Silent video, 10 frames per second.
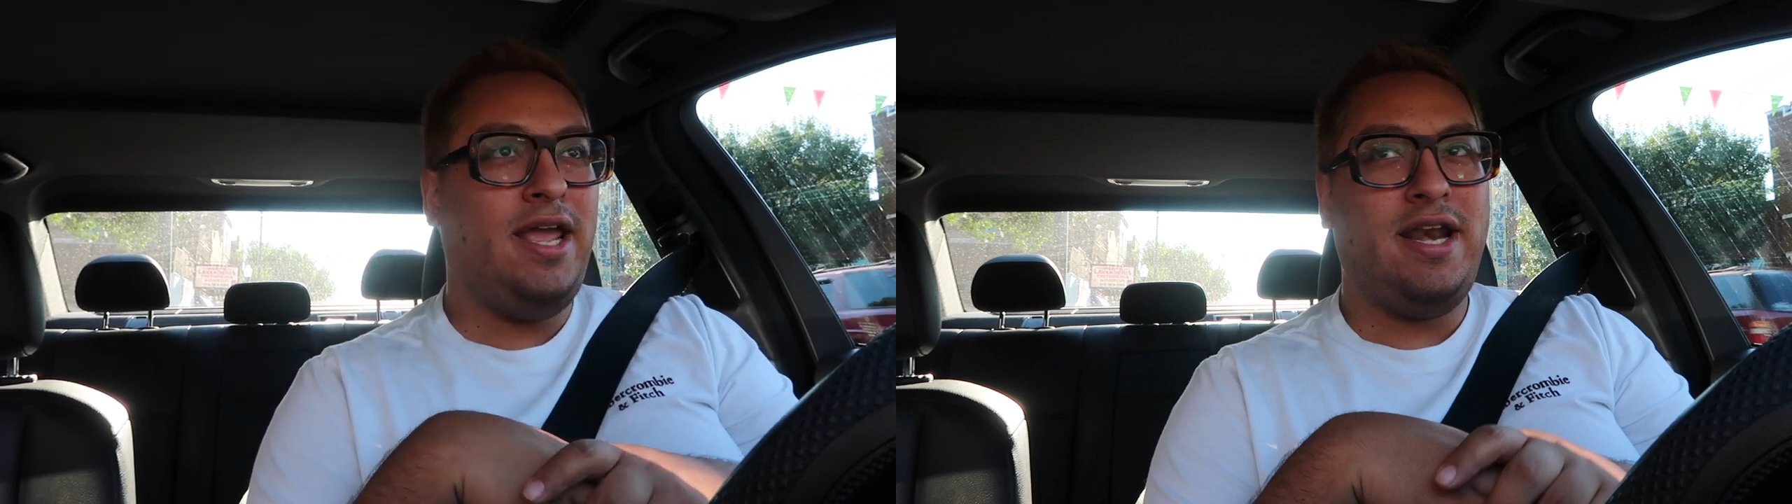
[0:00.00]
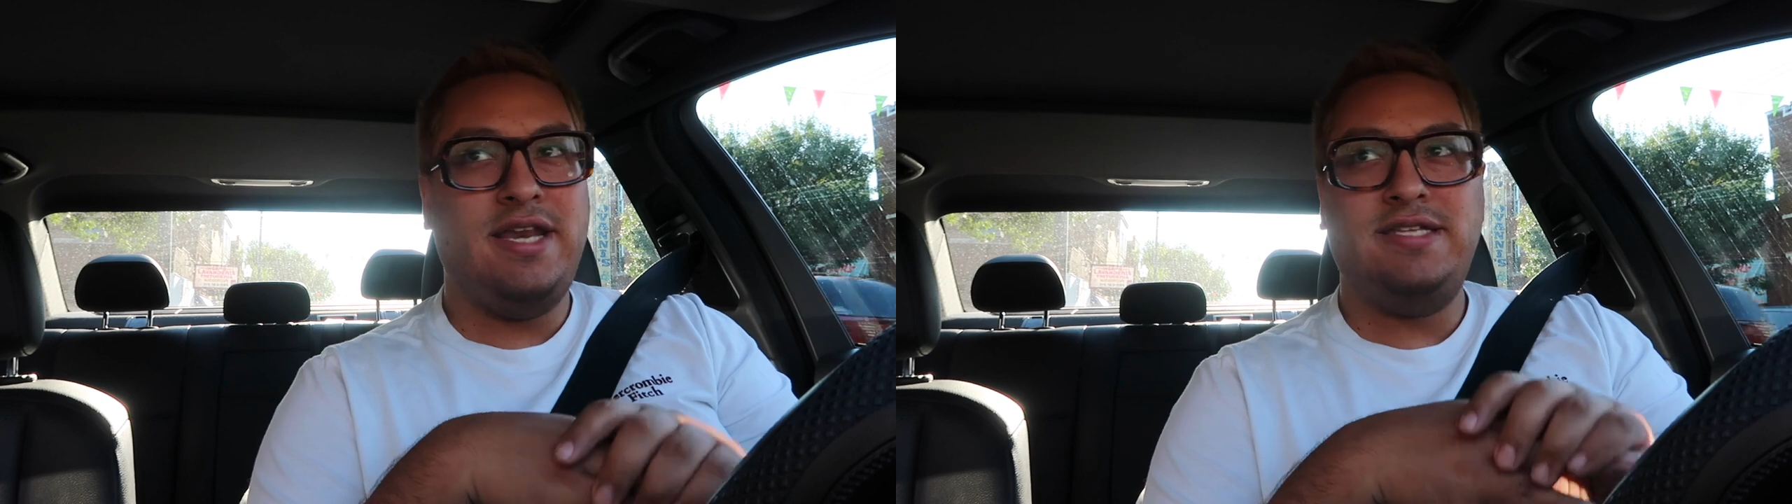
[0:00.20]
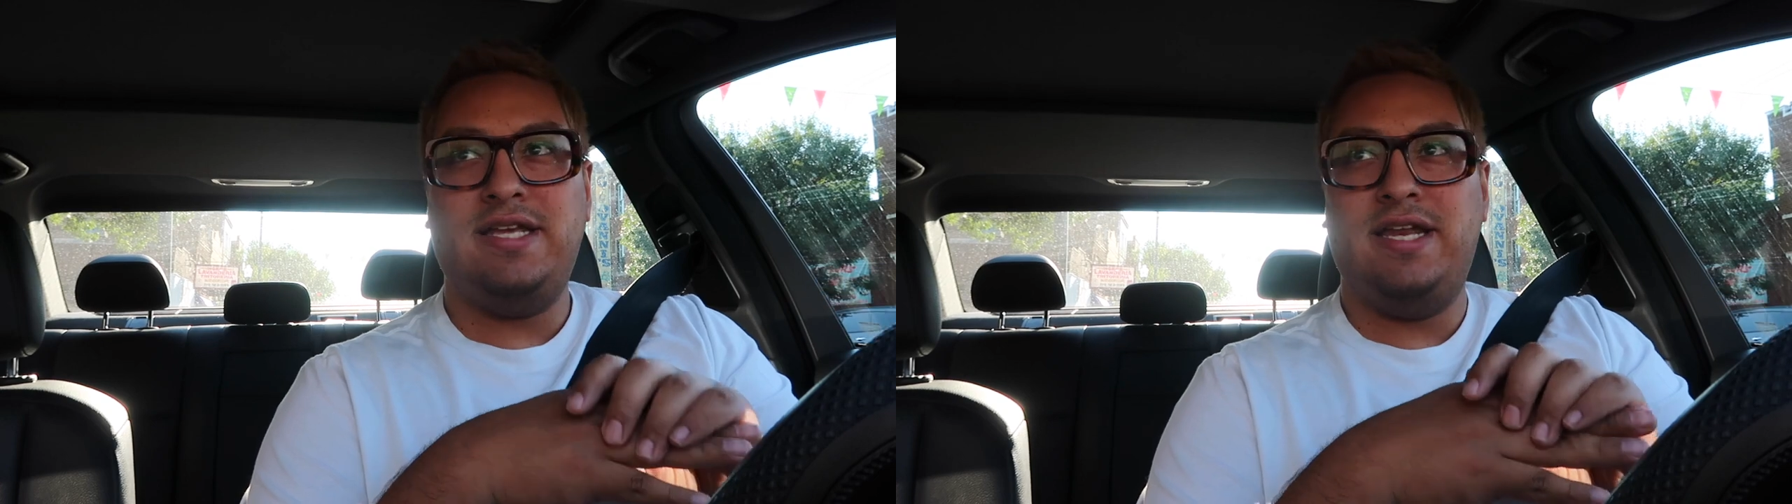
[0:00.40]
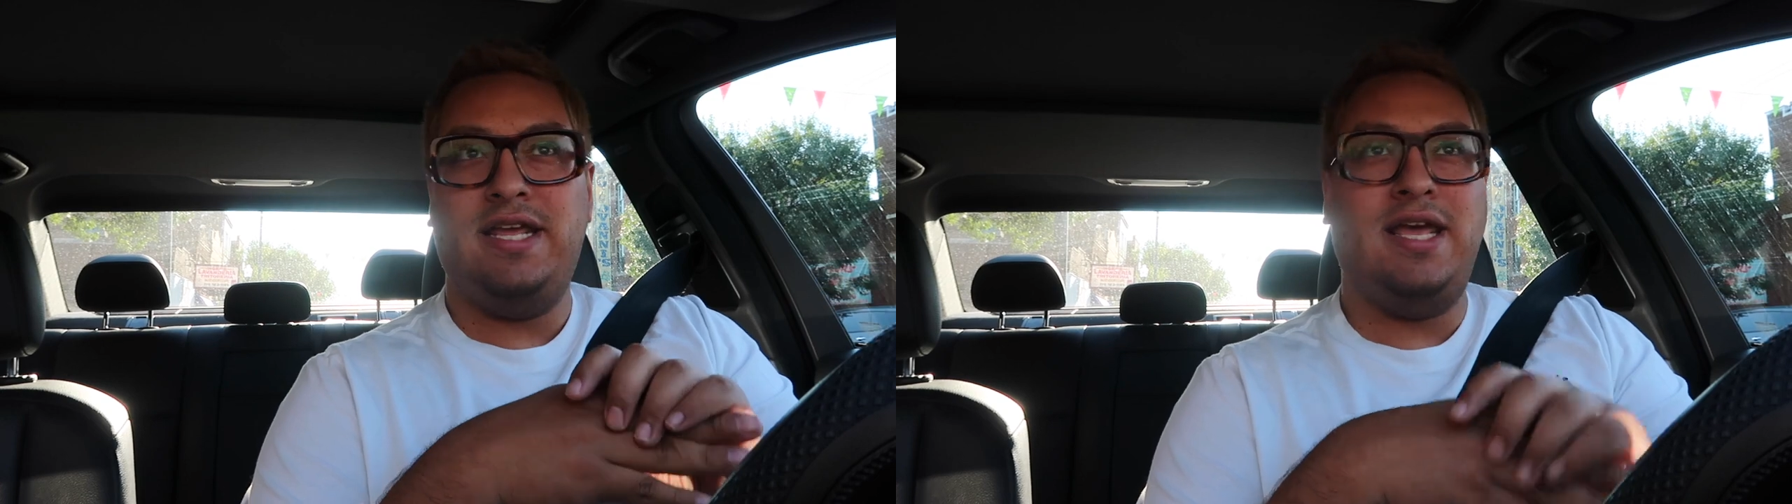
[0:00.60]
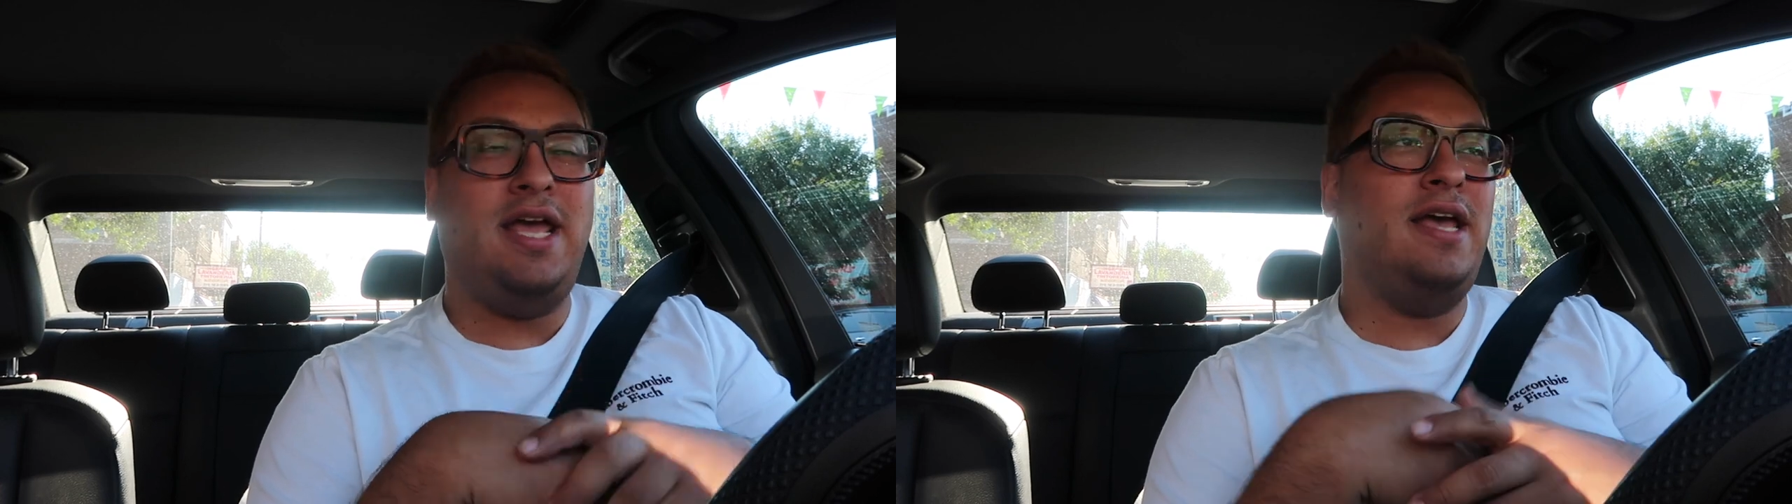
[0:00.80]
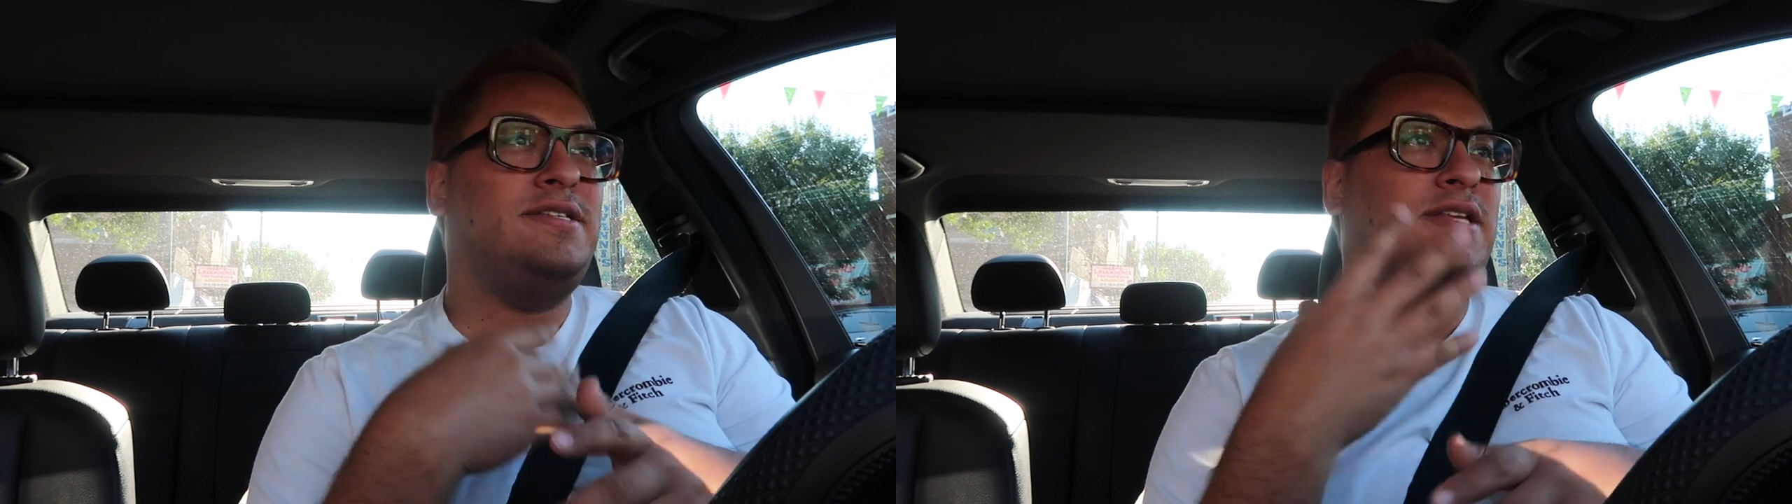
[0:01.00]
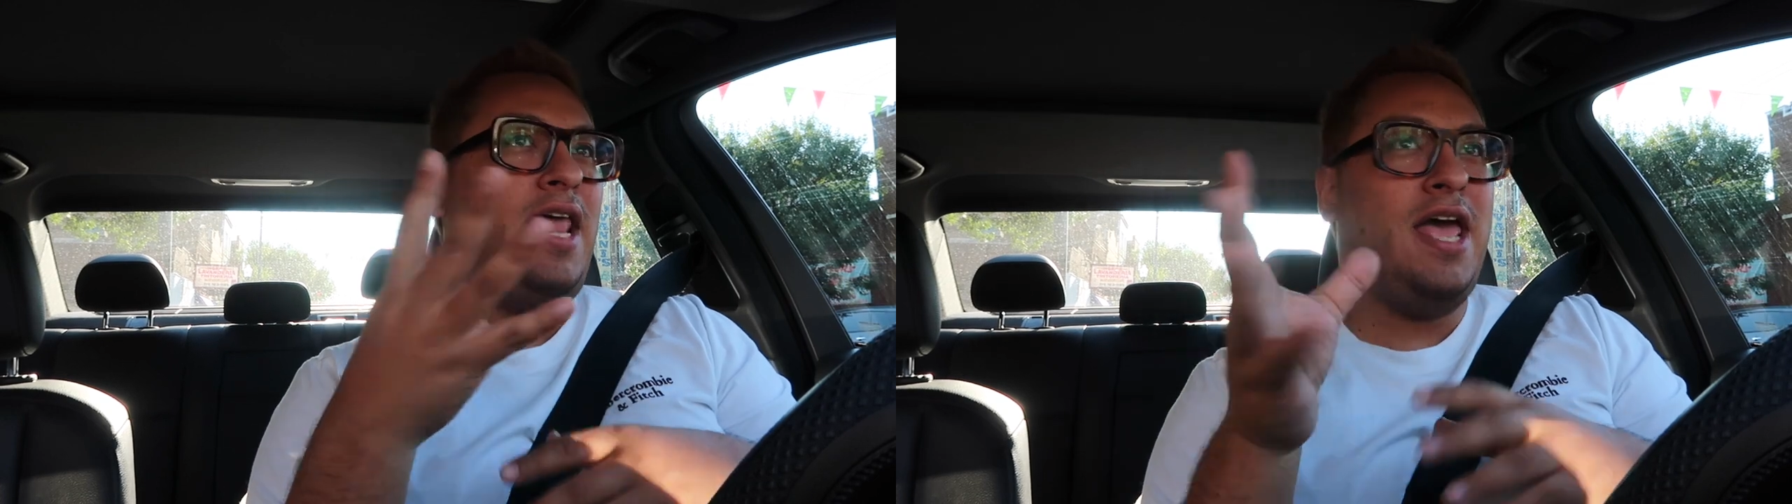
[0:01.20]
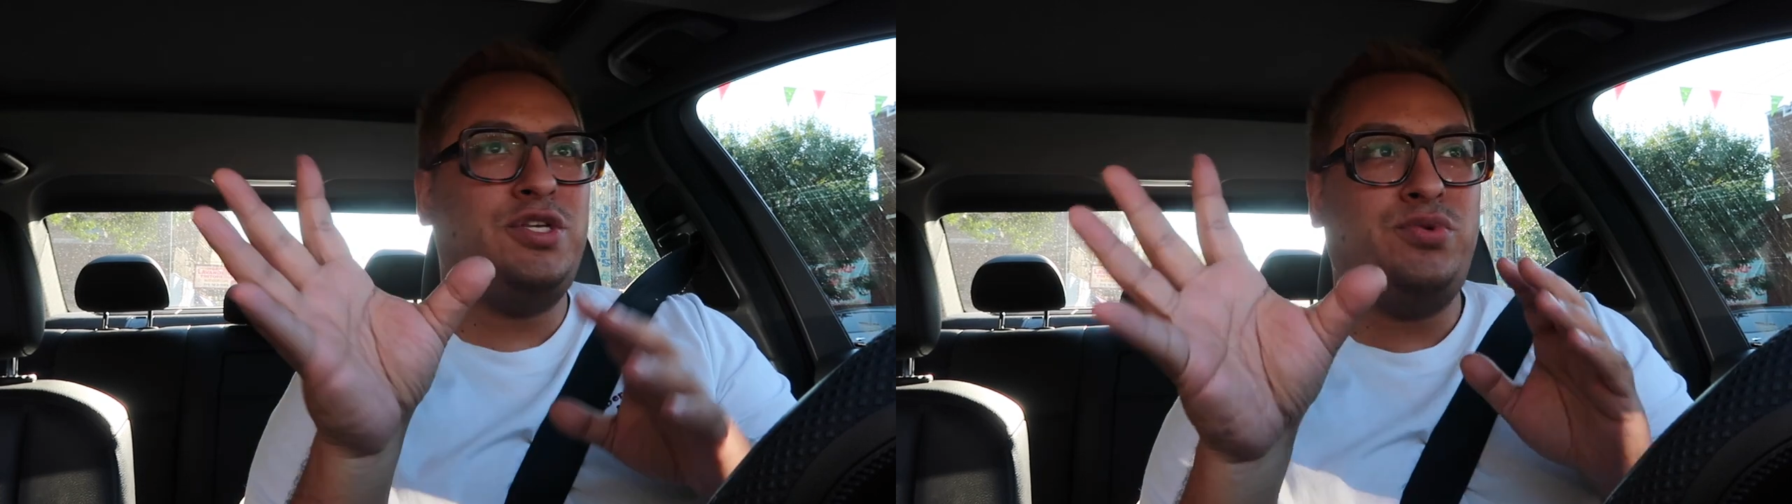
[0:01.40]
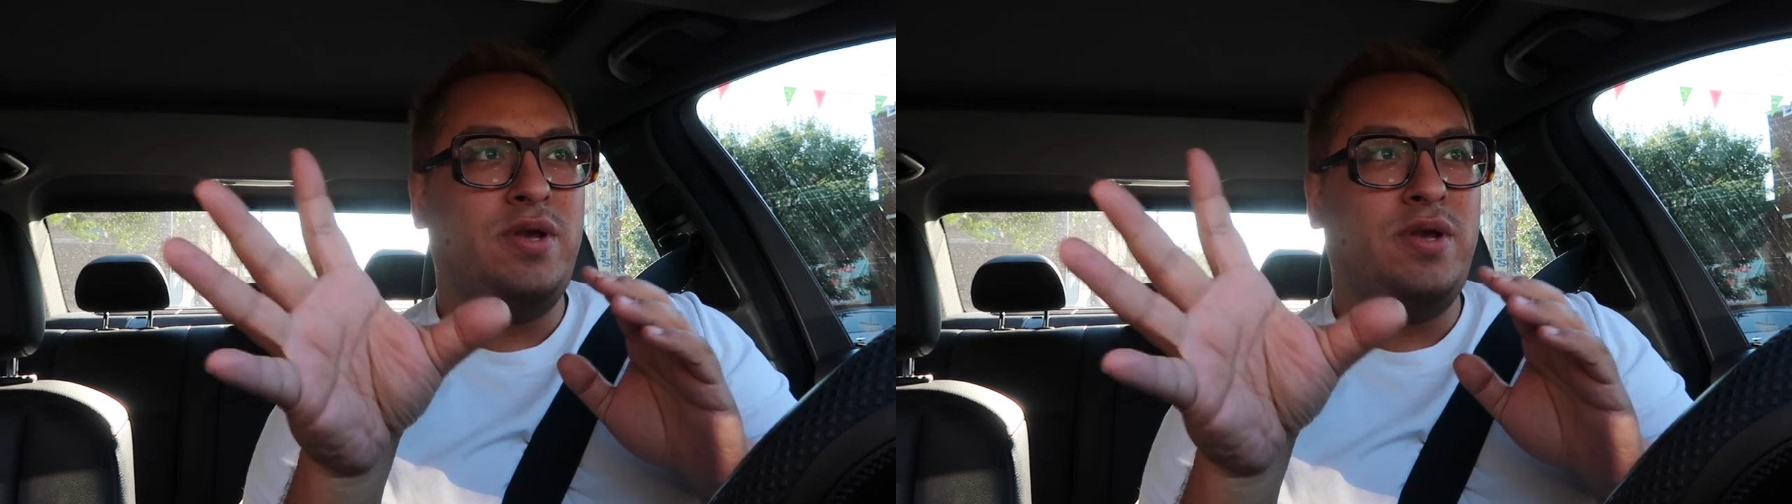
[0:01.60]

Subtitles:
carniceria /